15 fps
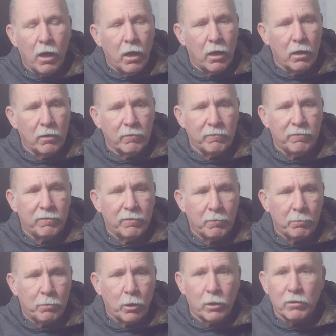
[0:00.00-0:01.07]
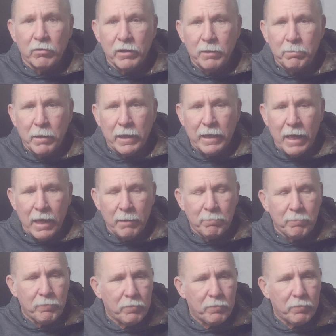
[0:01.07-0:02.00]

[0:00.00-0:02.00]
of Berkeley big game.